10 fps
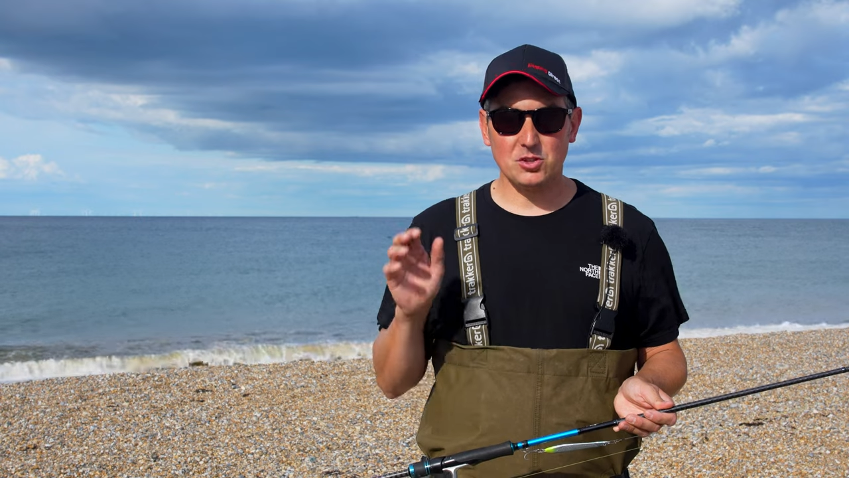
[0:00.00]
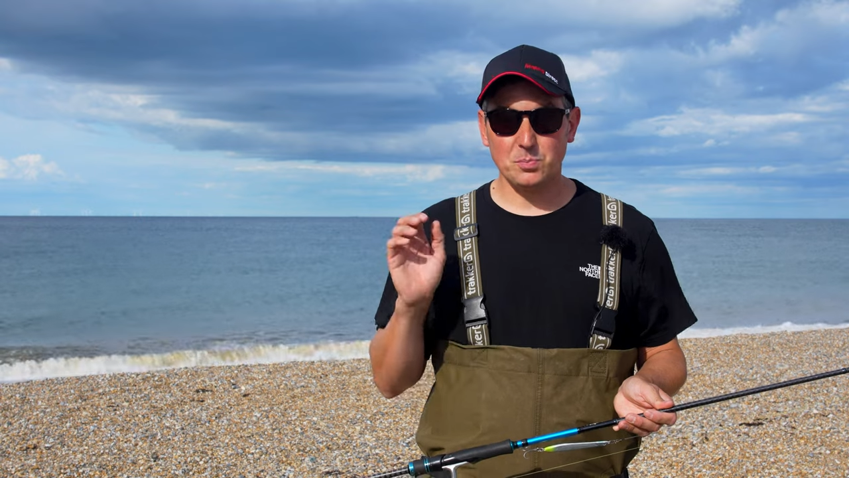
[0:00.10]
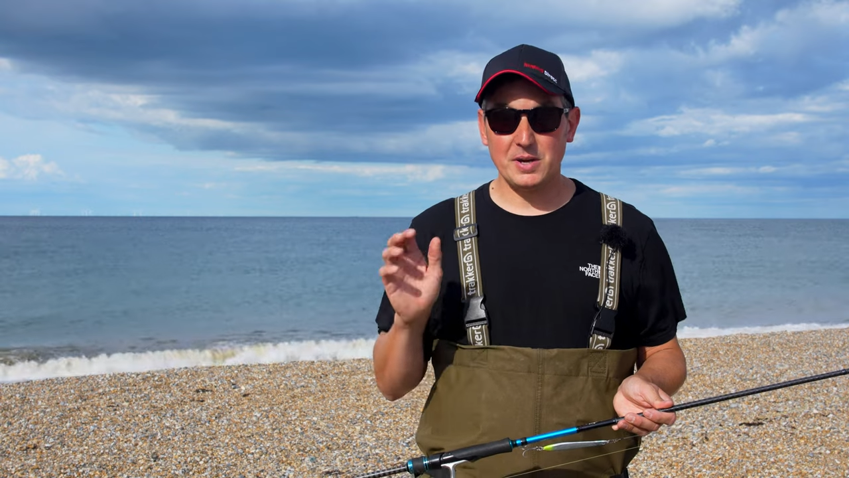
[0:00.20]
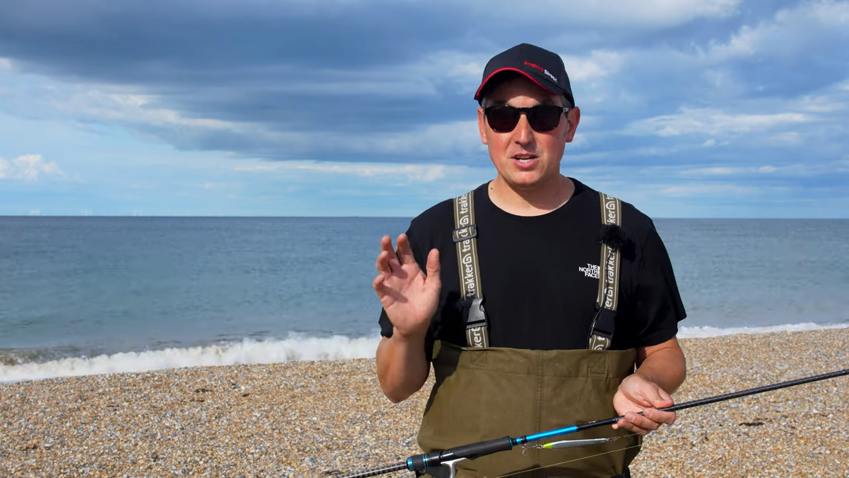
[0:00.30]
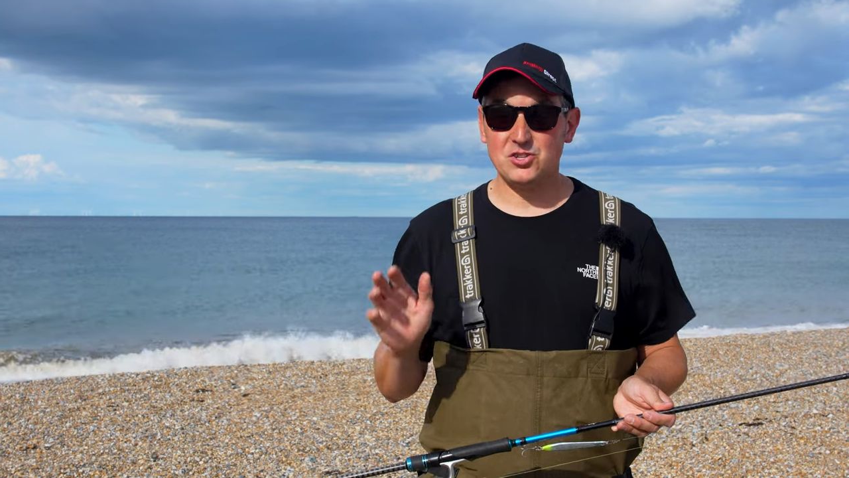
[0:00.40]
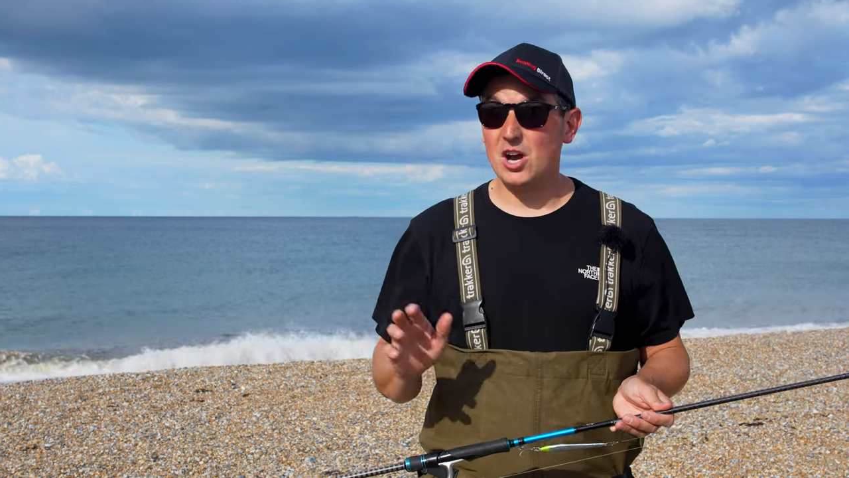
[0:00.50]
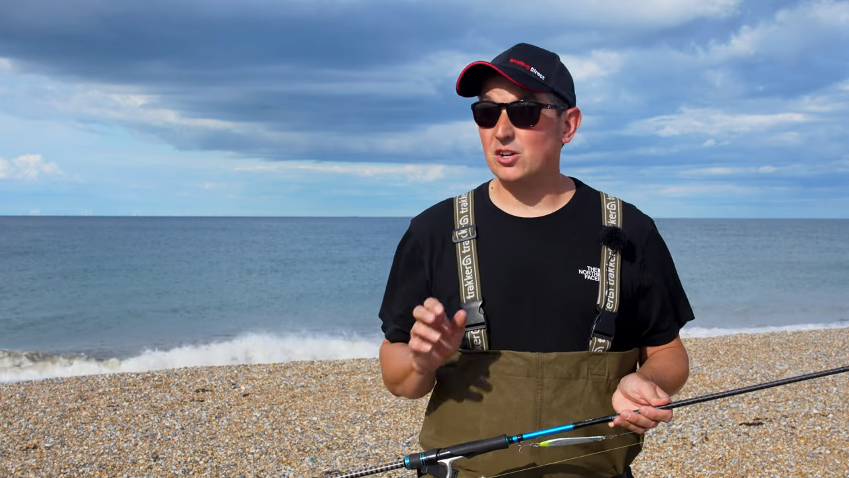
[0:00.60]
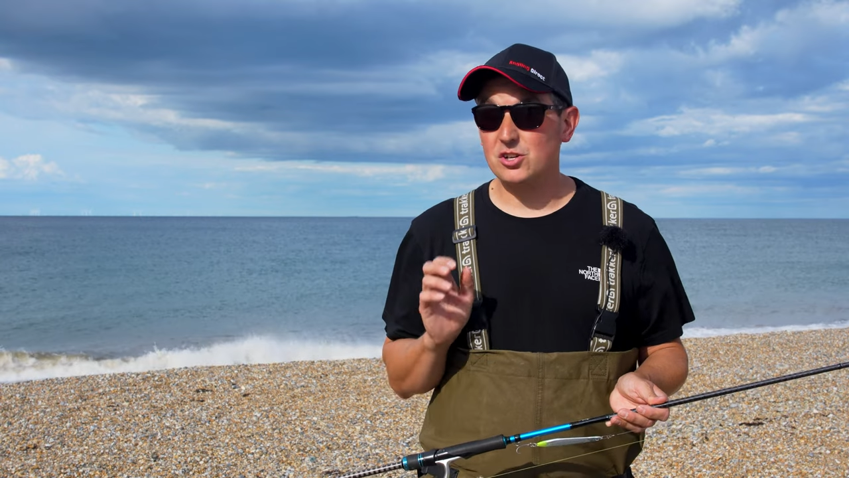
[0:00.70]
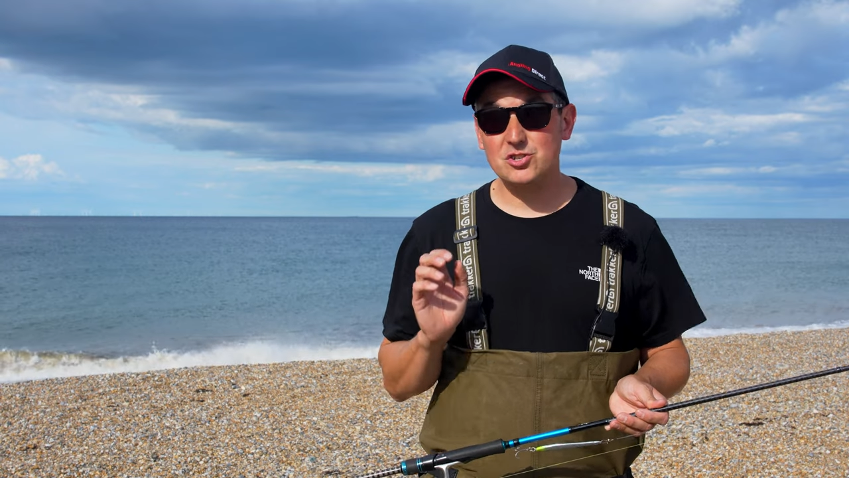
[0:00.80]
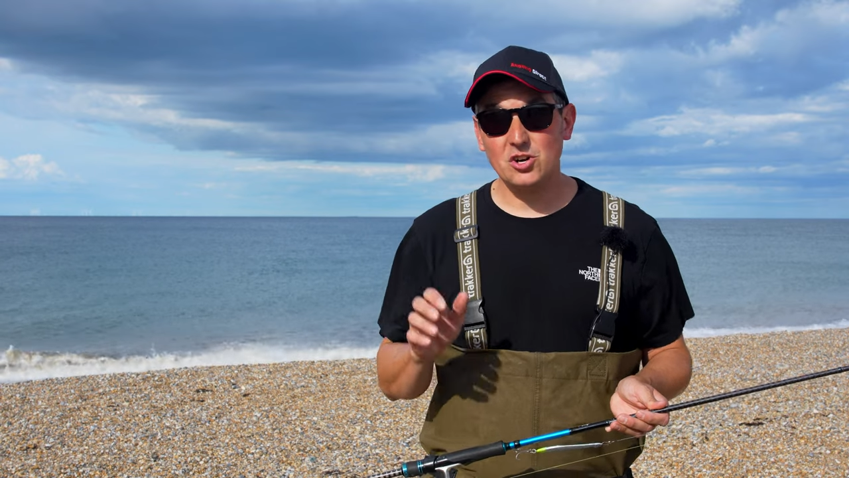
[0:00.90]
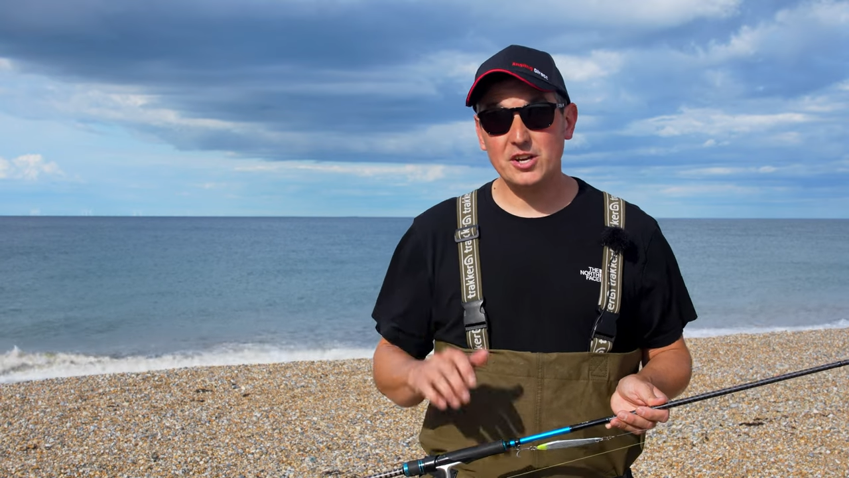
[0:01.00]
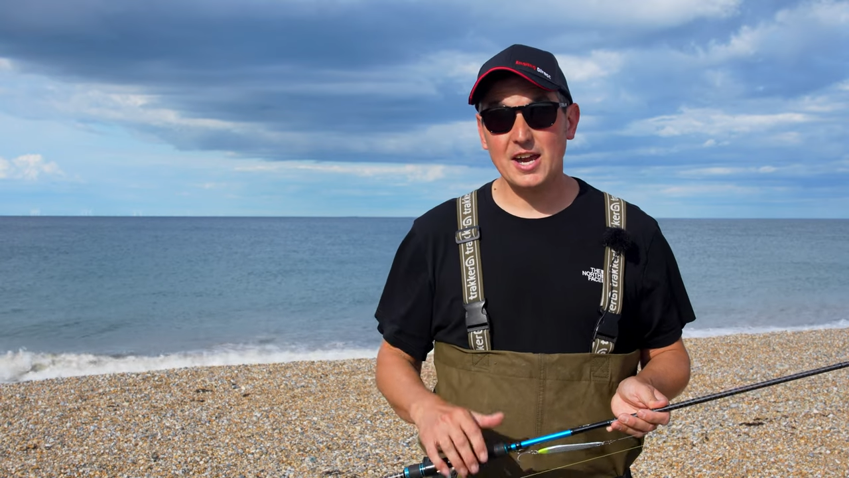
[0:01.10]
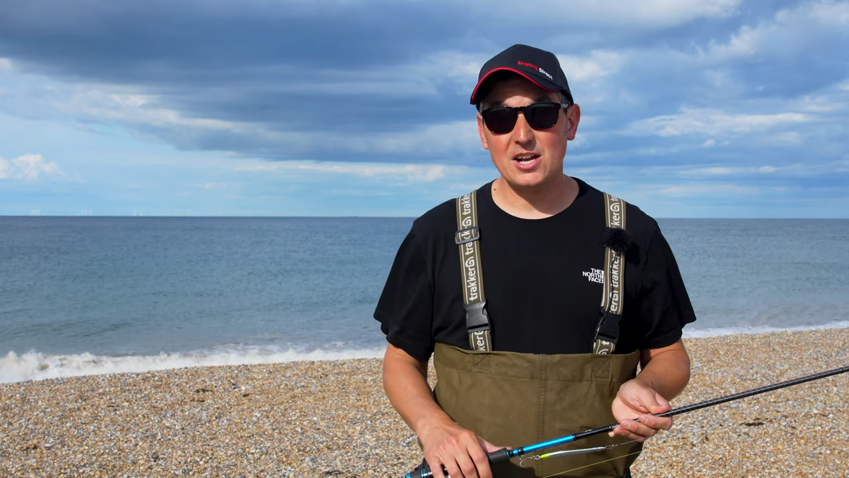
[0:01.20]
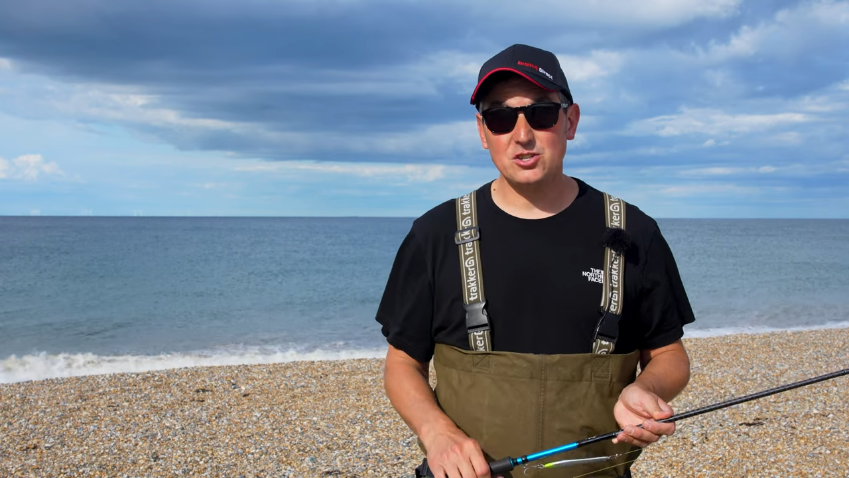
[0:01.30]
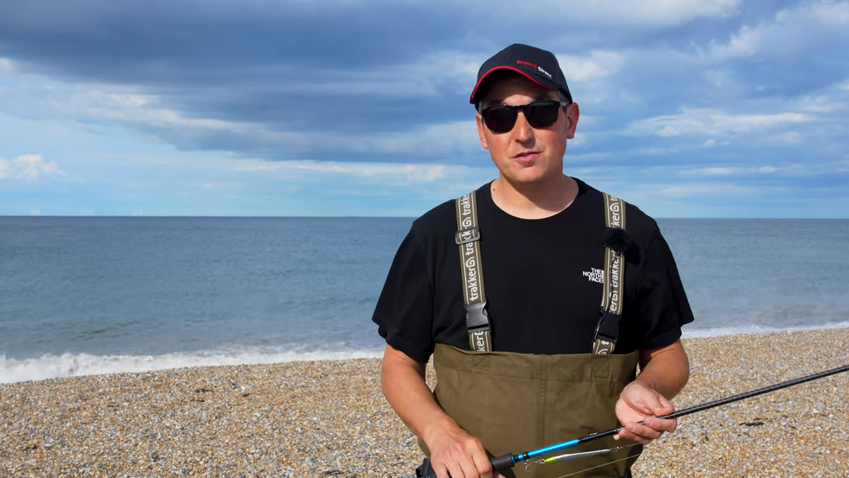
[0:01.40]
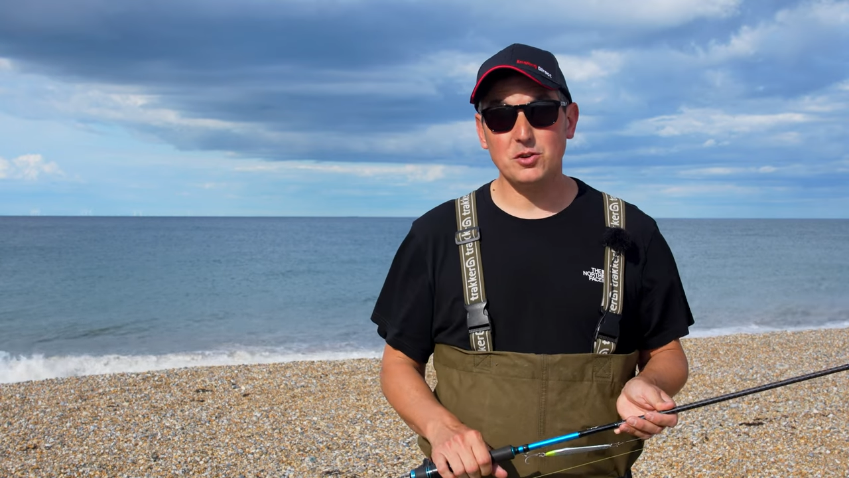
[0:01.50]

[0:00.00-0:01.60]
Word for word: to the beach. I'm going to try and catch